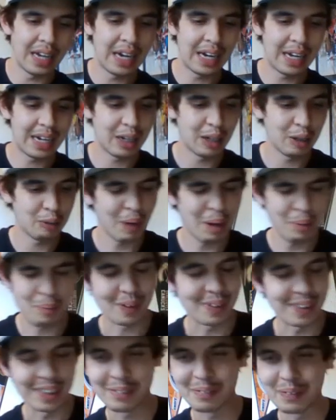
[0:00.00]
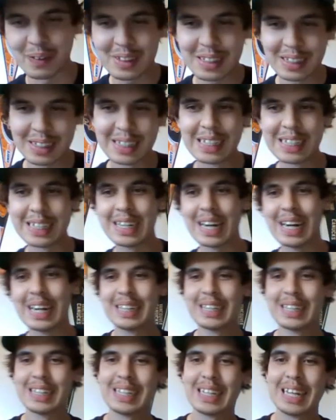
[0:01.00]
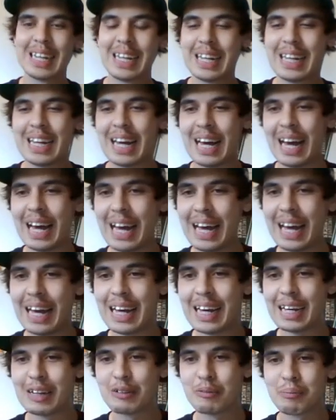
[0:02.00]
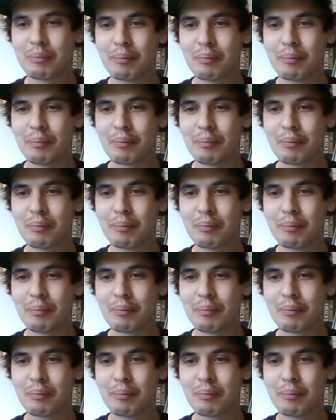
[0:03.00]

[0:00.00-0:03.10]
my apologies, folks. Just trying to,